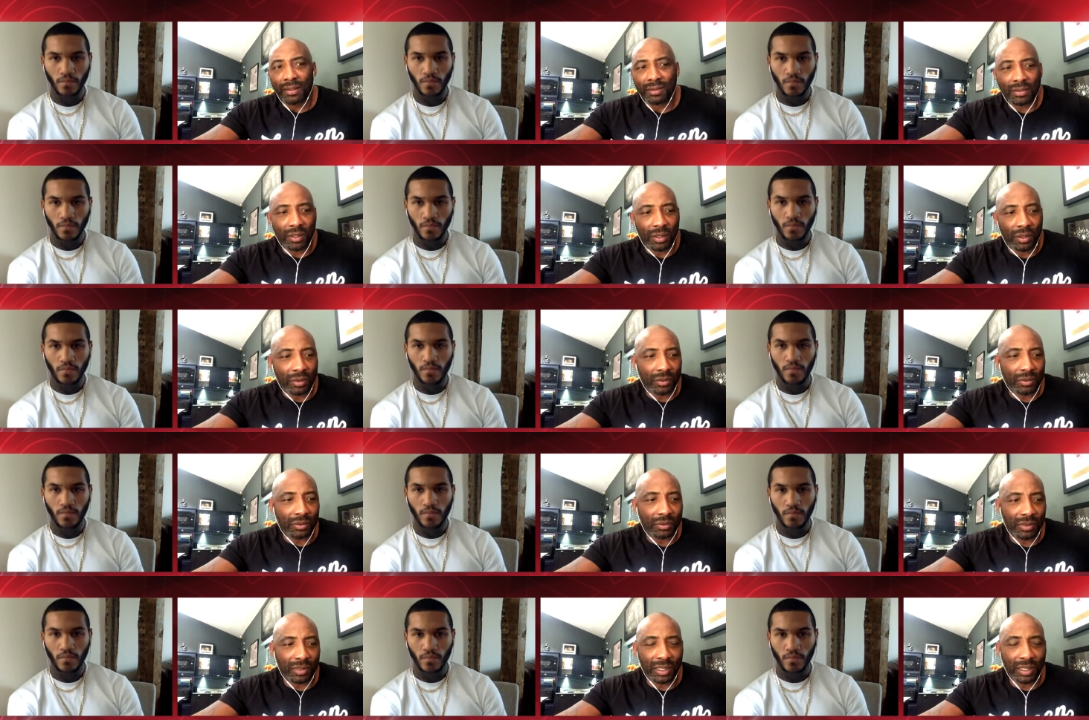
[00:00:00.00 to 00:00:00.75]

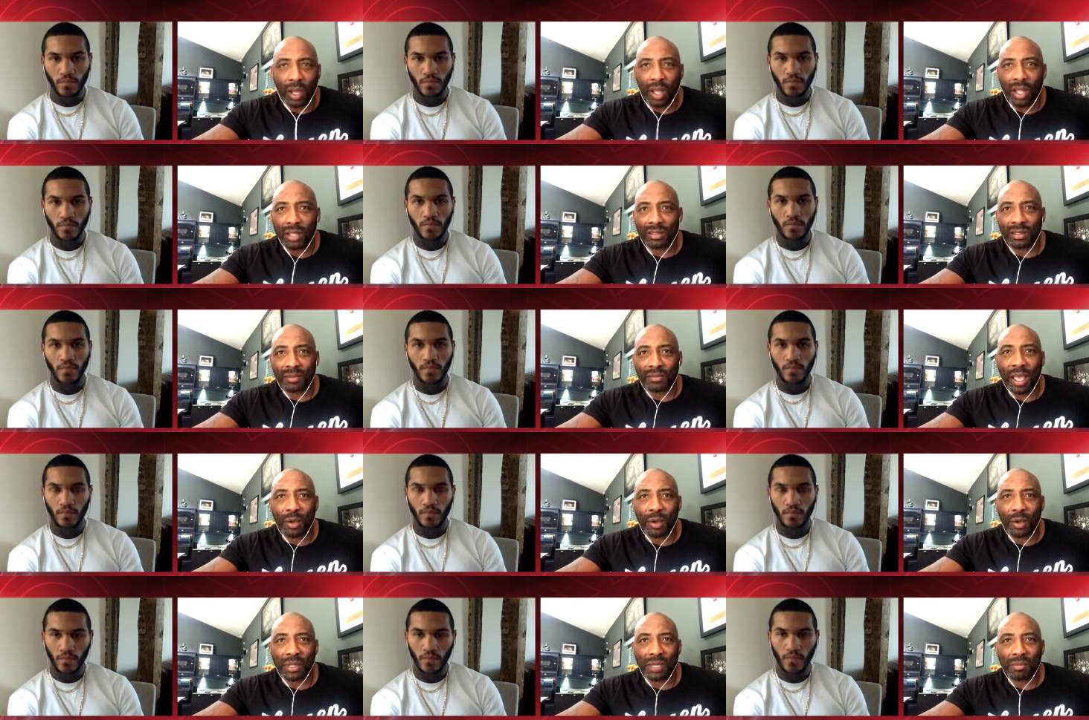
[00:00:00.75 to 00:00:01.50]
Speaker 1: So regardless of
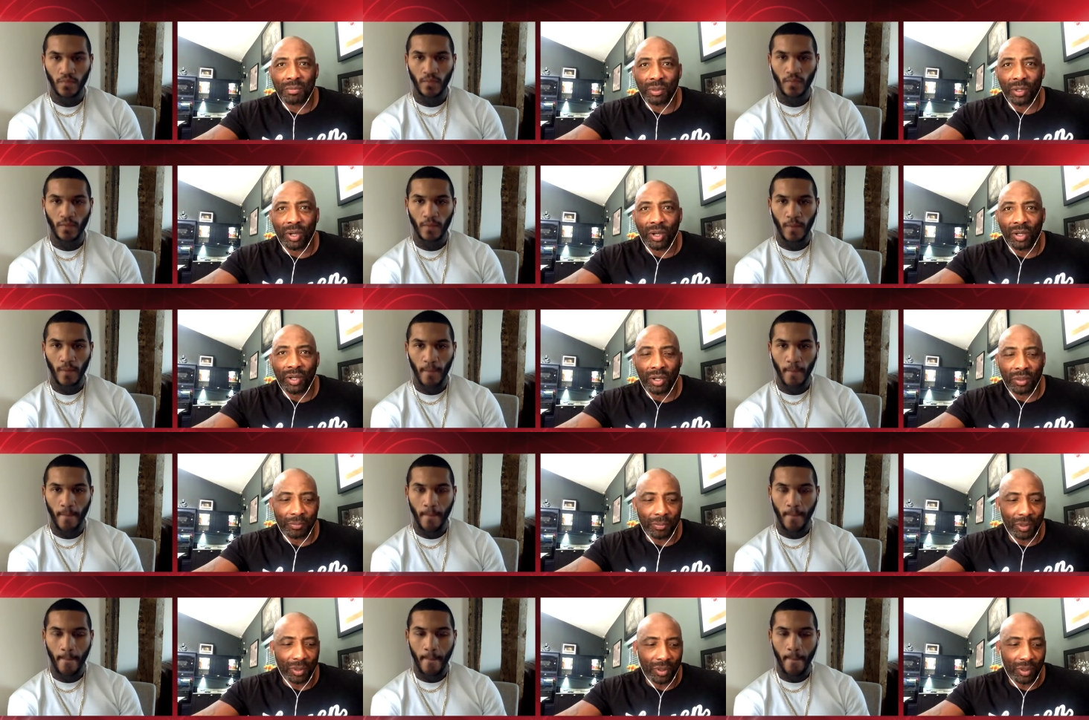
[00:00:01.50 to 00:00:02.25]
how he's being brought
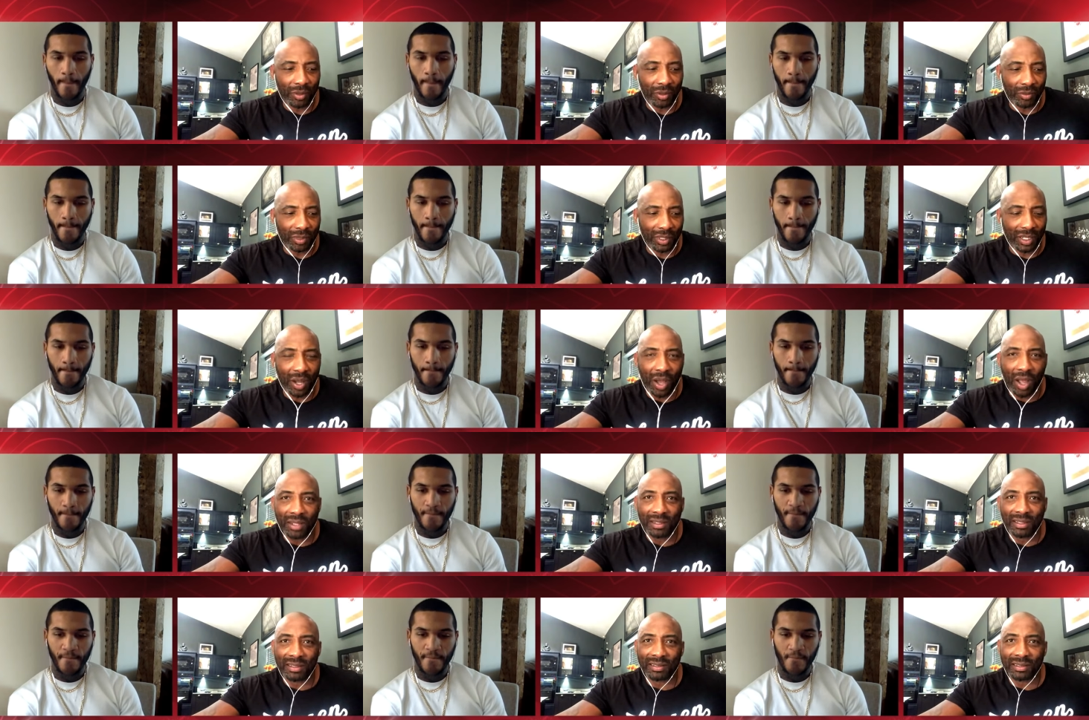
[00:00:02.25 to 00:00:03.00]
up, or
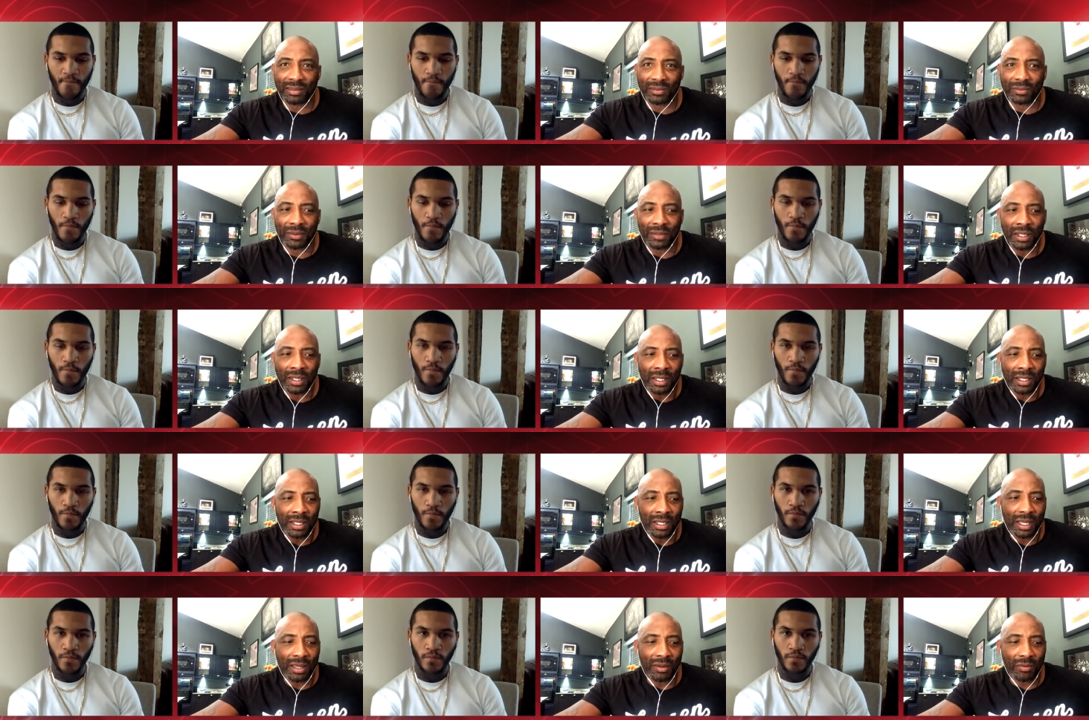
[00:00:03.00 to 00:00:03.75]
regardless of
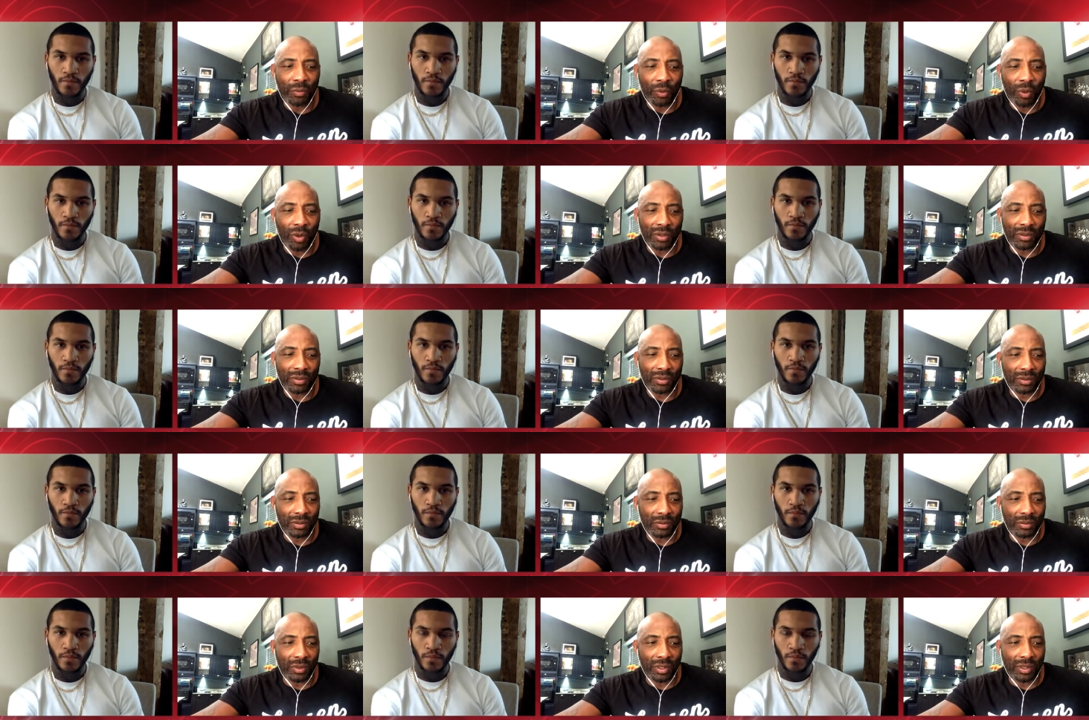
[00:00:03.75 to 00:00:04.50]
of what's
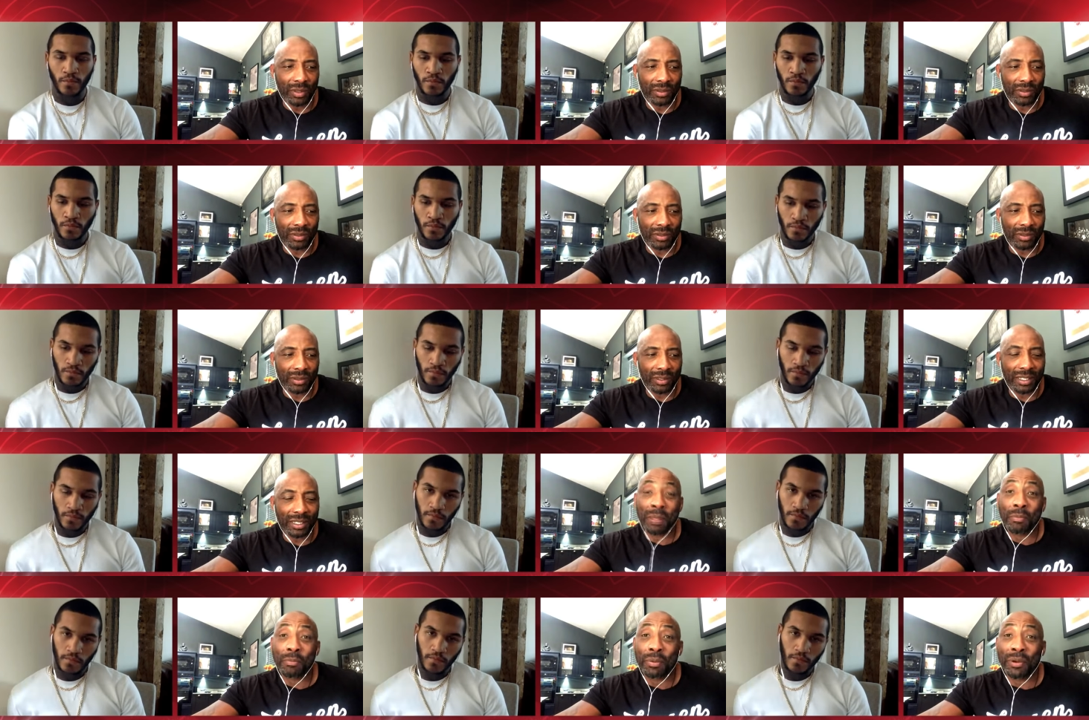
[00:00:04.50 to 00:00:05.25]
what
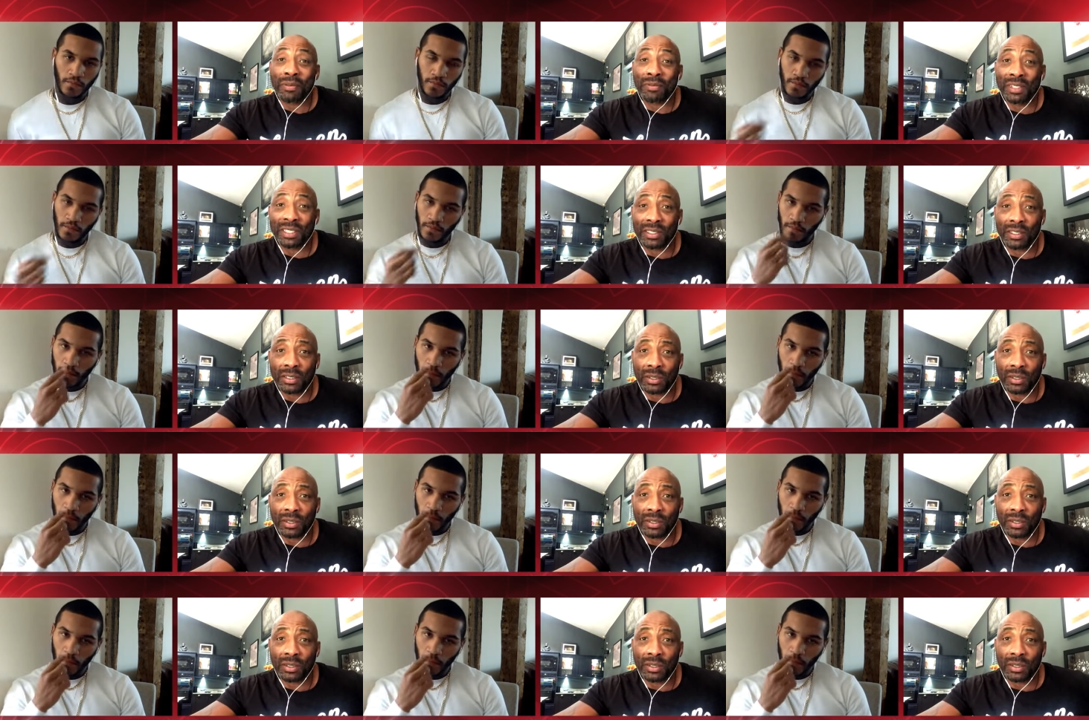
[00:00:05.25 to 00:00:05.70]
he's been privileged